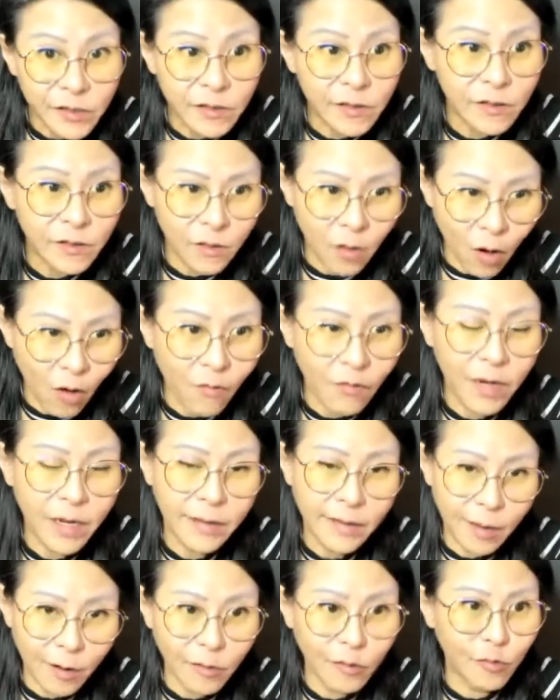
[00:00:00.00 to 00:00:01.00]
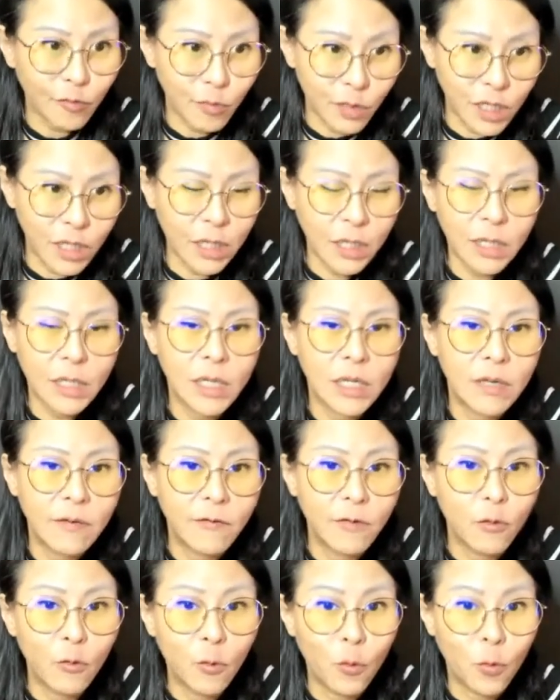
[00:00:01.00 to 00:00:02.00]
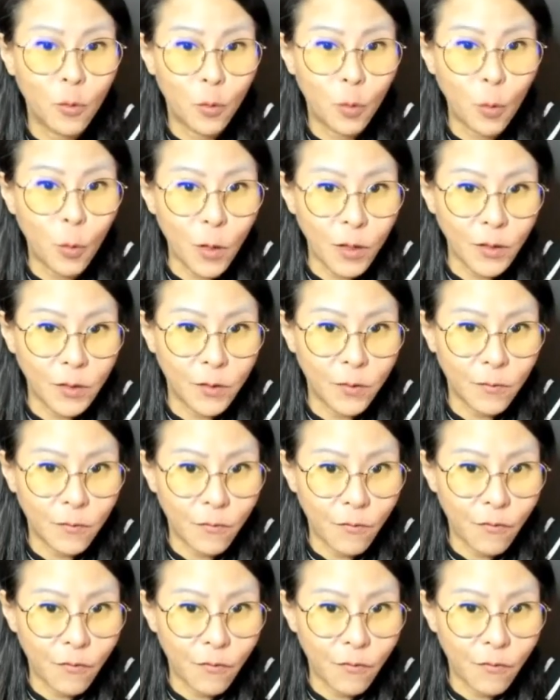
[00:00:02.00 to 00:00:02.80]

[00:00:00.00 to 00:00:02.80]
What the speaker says: story tells me if you don't want to